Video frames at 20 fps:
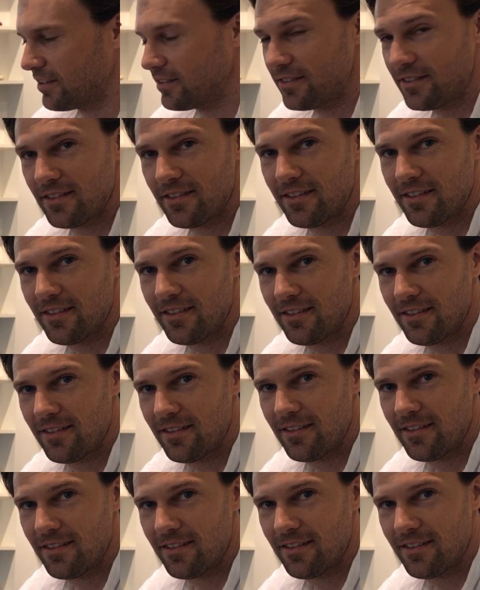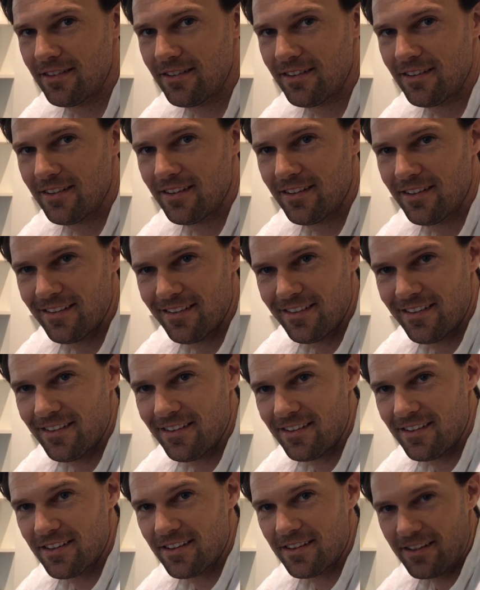To Saint Laurent to
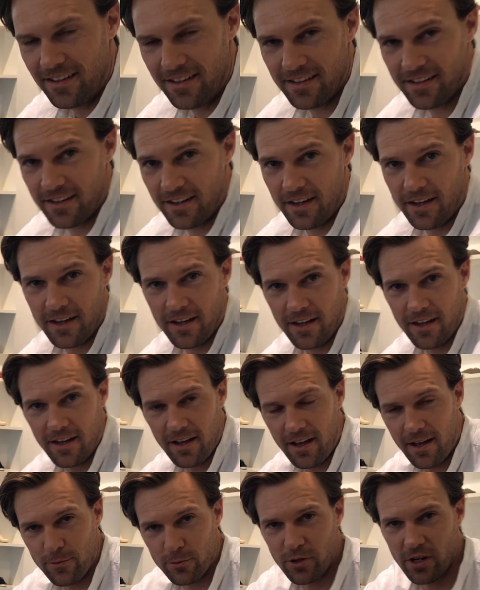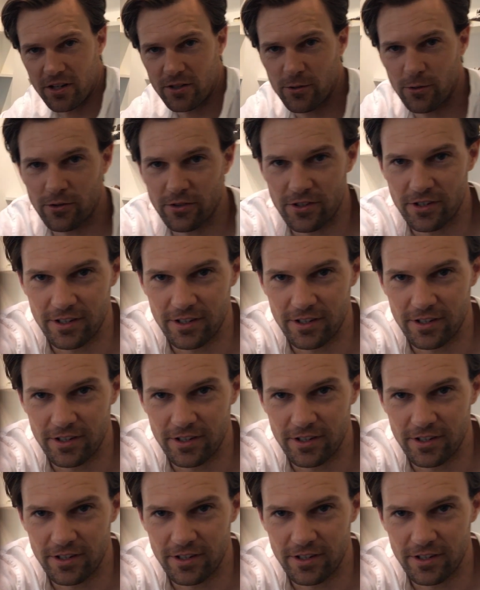get your fancy boots. I'm trying to talk